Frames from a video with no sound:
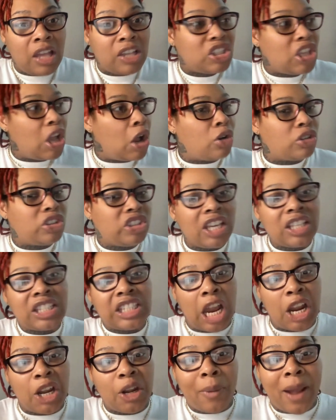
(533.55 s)
So she
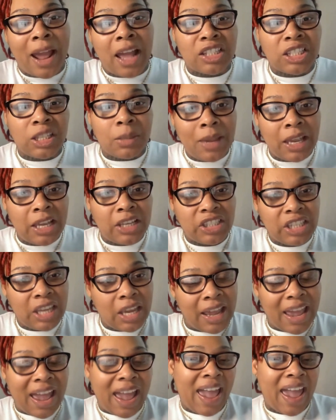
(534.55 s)
turned around to me.
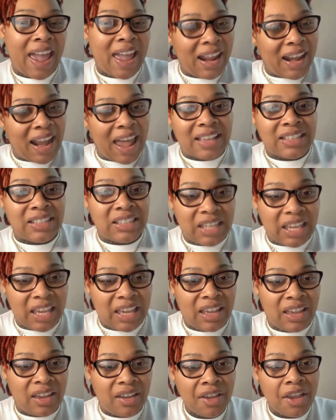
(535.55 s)
She, hey, light
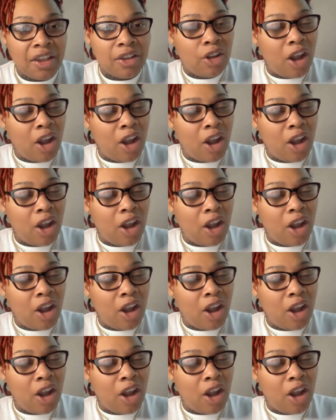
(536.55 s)
skin.